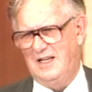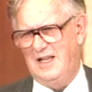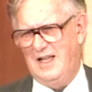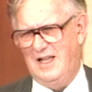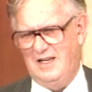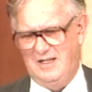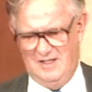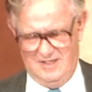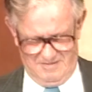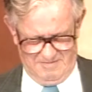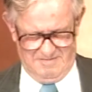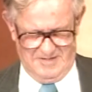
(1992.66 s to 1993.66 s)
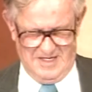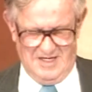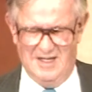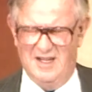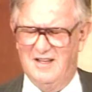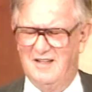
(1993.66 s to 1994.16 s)
And
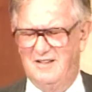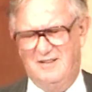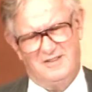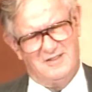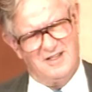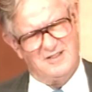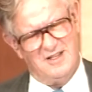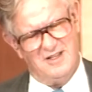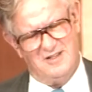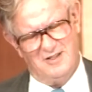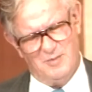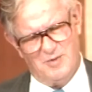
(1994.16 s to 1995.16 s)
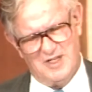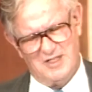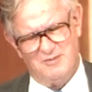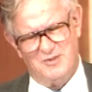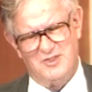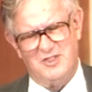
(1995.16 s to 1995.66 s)
as I said, the
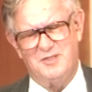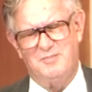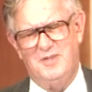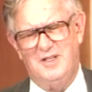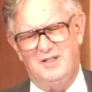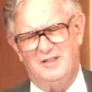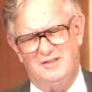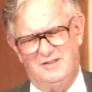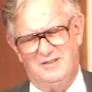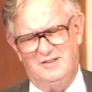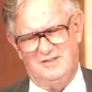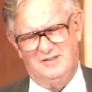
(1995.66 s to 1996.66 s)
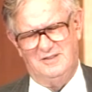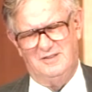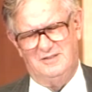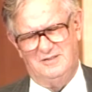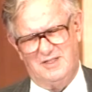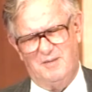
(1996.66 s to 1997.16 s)
Depression was just being
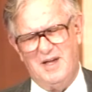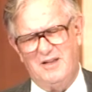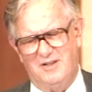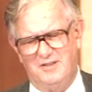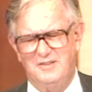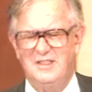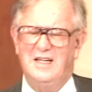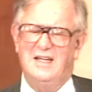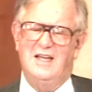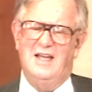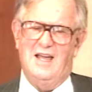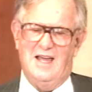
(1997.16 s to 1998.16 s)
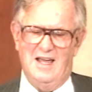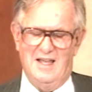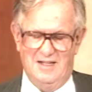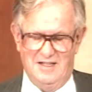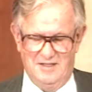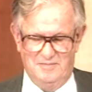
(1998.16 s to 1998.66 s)
come out of,
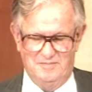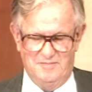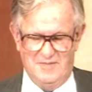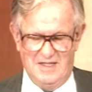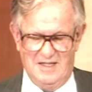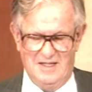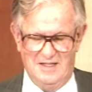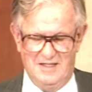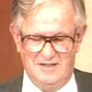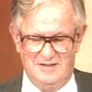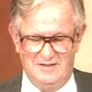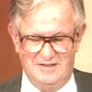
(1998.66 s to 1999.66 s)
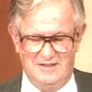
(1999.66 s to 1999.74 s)
and the